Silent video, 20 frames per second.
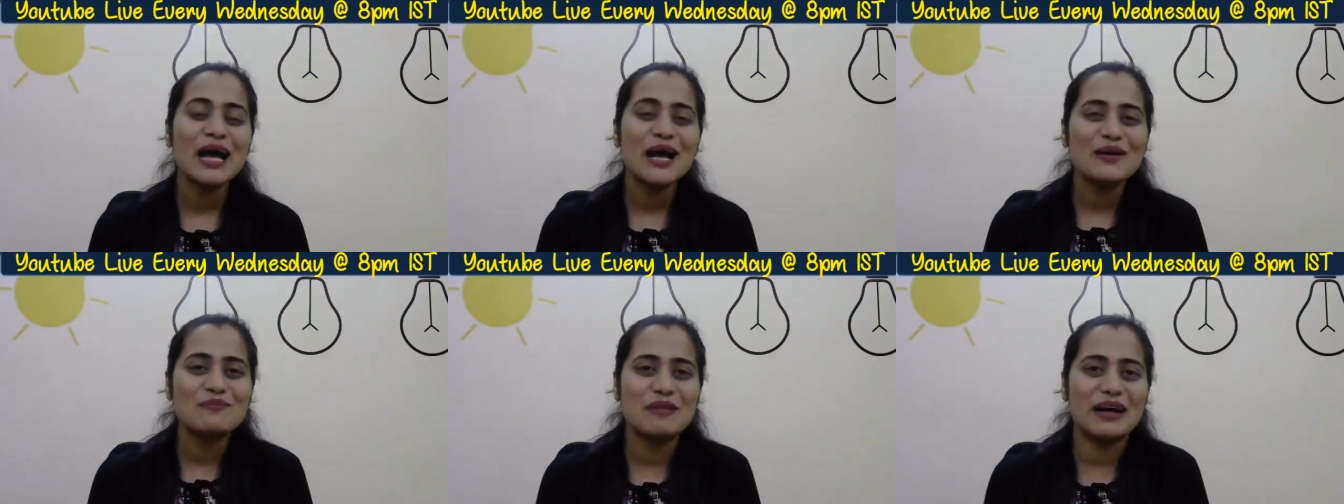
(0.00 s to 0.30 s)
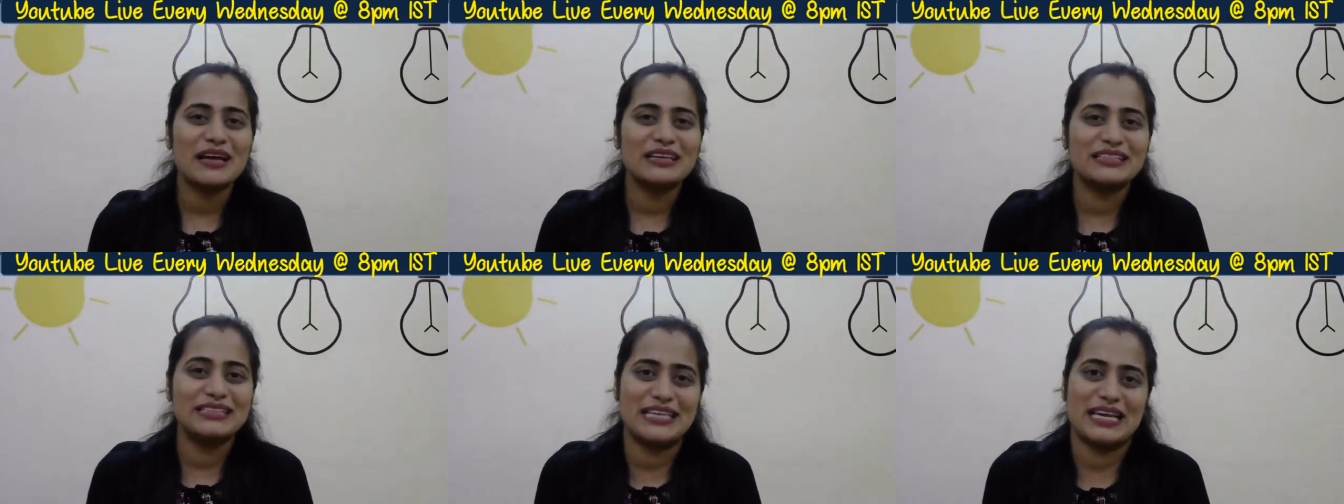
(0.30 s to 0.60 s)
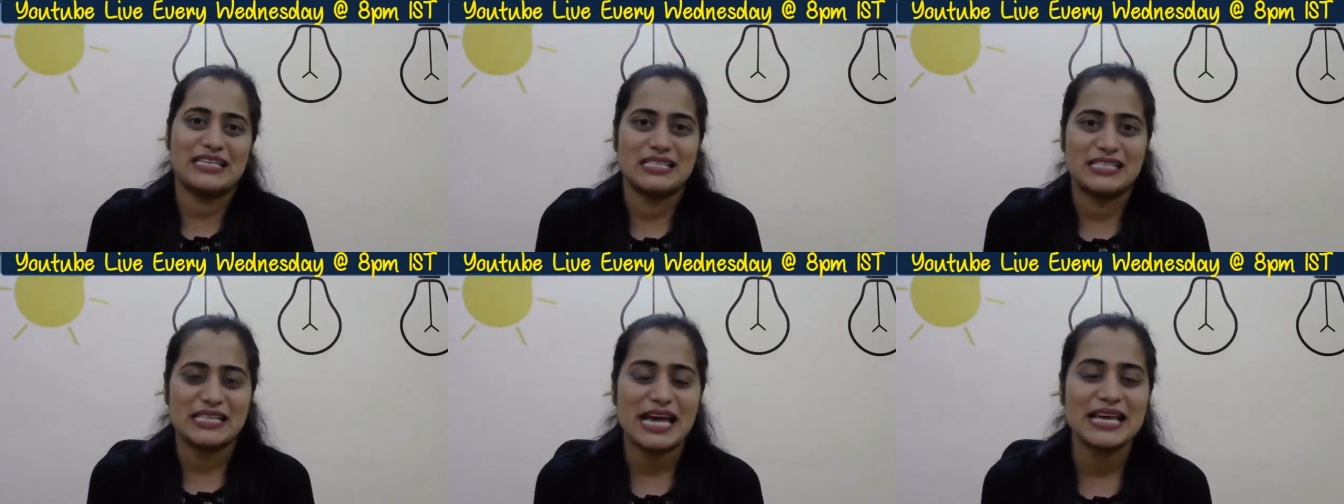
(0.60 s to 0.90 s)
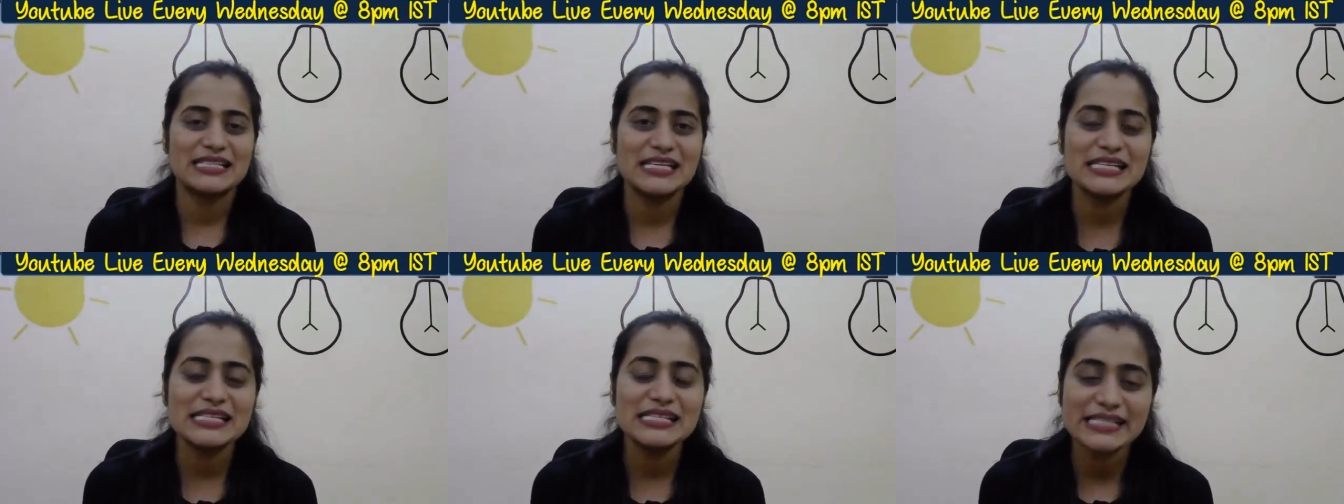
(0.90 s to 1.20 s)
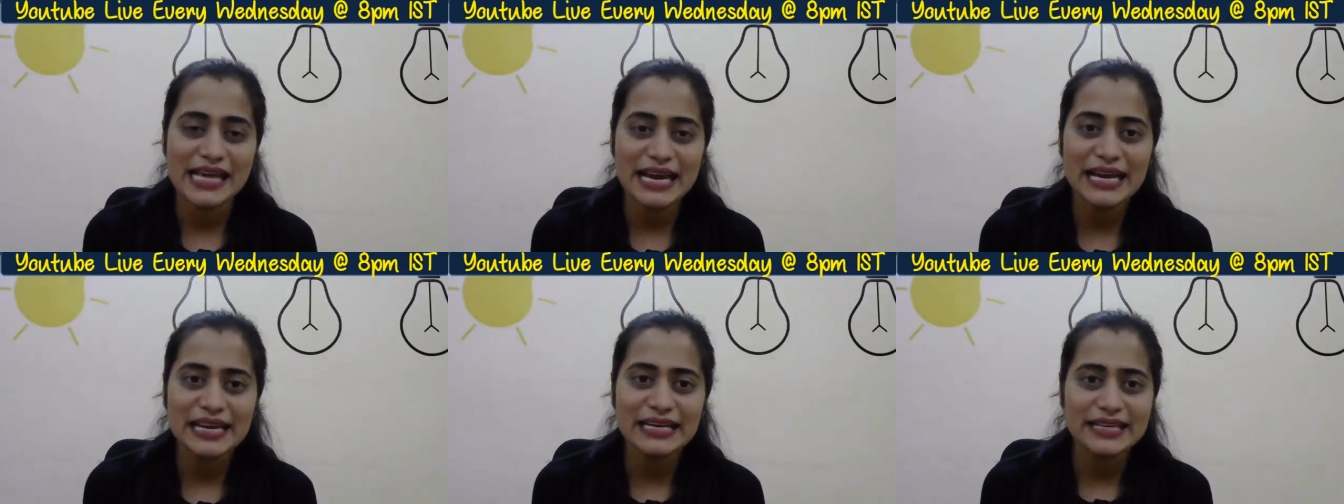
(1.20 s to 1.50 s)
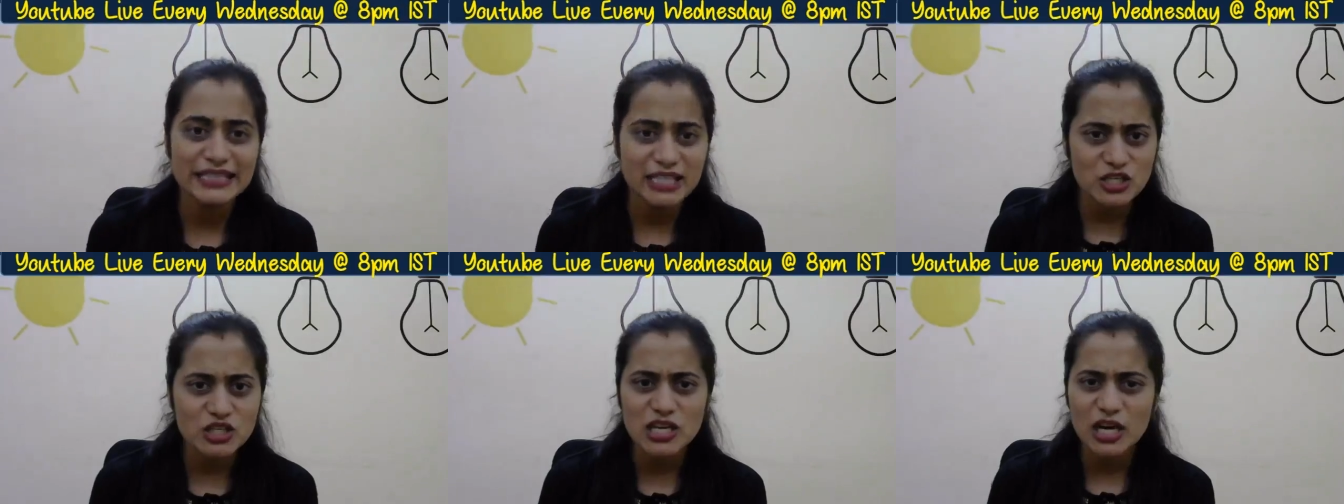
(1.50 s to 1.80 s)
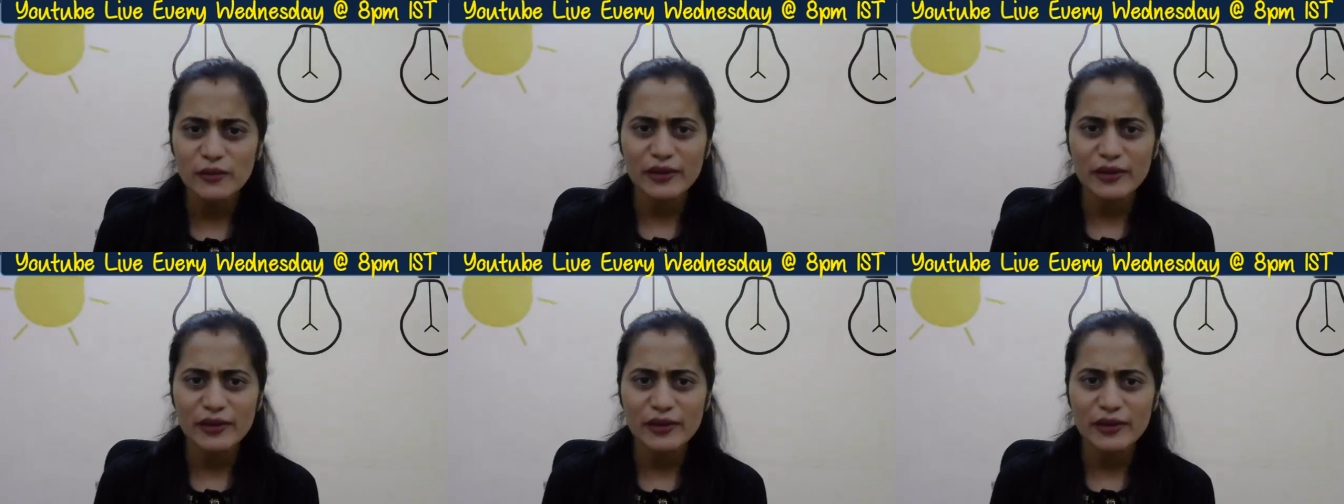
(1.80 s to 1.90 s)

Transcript: but yes, as I said just now,